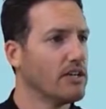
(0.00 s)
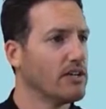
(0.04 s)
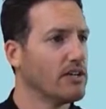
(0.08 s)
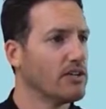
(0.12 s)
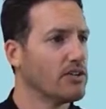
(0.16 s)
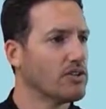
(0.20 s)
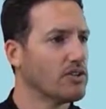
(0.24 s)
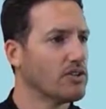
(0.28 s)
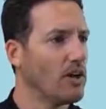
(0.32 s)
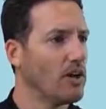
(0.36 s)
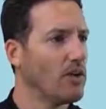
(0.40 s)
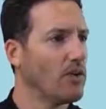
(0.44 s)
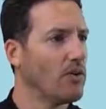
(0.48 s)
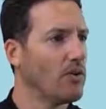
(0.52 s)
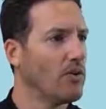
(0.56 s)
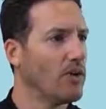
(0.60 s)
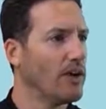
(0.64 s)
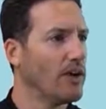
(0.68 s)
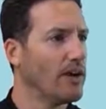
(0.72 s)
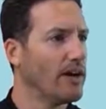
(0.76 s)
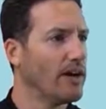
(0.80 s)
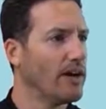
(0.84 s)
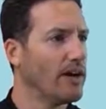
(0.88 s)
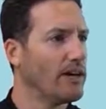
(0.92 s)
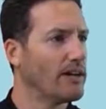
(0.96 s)

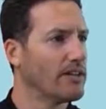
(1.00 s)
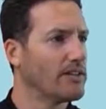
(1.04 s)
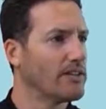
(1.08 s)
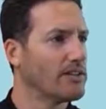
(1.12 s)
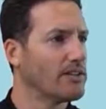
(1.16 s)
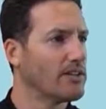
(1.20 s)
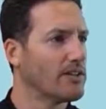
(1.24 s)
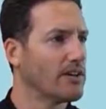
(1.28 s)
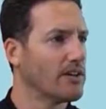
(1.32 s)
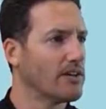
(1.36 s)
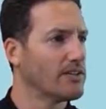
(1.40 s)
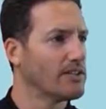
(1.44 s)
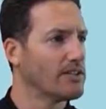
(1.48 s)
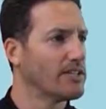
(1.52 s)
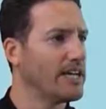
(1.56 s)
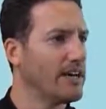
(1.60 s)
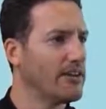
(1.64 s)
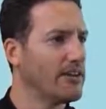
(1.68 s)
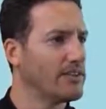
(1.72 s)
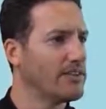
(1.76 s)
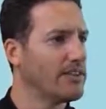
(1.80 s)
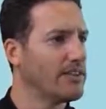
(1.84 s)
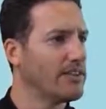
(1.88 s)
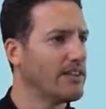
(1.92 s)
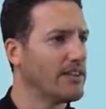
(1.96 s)
So turns
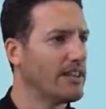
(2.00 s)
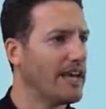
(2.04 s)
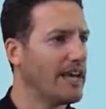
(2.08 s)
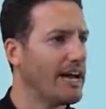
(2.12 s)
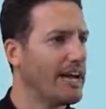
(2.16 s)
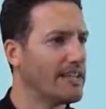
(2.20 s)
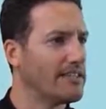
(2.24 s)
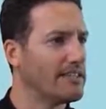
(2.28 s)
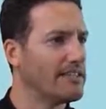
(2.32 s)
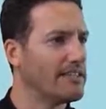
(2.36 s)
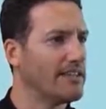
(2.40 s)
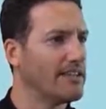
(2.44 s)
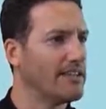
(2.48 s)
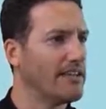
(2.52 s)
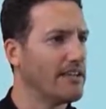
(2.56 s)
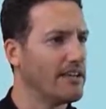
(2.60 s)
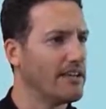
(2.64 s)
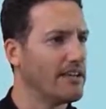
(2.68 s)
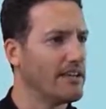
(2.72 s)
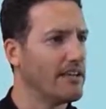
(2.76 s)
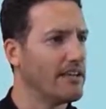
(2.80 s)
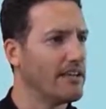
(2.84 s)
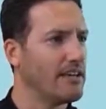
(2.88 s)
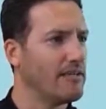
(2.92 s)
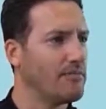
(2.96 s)
out that
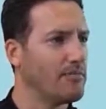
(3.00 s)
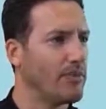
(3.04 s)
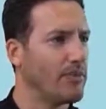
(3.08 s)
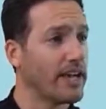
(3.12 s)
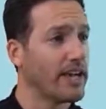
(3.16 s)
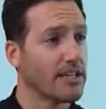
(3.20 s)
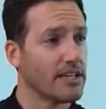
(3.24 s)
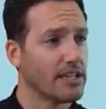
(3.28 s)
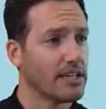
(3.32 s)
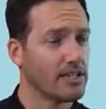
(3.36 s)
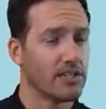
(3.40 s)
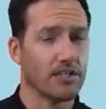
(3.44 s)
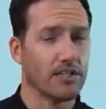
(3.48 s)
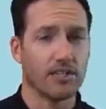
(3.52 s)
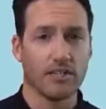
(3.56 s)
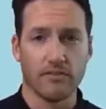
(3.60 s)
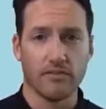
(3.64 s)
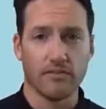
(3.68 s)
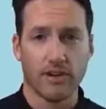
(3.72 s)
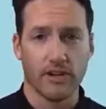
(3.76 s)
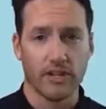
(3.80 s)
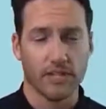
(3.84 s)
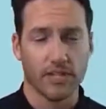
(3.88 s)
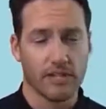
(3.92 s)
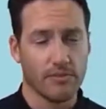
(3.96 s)
the braking distance is
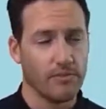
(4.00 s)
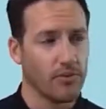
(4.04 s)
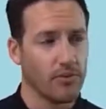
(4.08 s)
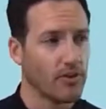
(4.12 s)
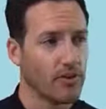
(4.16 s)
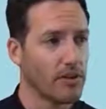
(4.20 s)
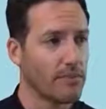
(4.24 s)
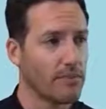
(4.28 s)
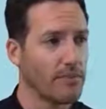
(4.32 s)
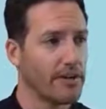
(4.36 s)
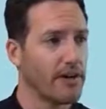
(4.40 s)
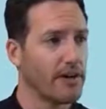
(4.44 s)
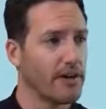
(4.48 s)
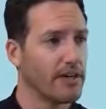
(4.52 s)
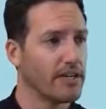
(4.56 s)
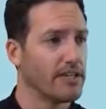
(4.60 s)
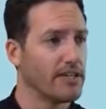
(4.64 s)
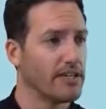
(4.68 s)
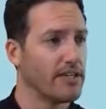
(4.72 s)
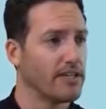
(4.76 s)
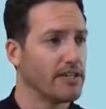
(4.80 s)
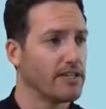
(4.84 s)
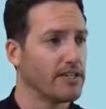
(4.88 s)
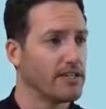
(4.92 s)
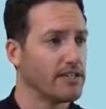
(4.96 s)
very similar to the
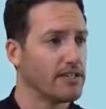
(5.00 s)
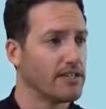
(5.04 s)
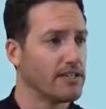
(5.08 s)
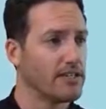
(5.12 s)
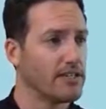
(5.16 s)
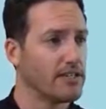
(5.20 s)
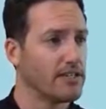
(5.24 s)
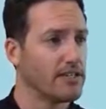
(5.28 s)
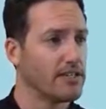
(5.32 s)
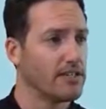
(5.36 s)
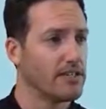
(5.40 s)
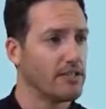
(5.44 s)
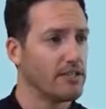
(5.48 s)
PRT distance.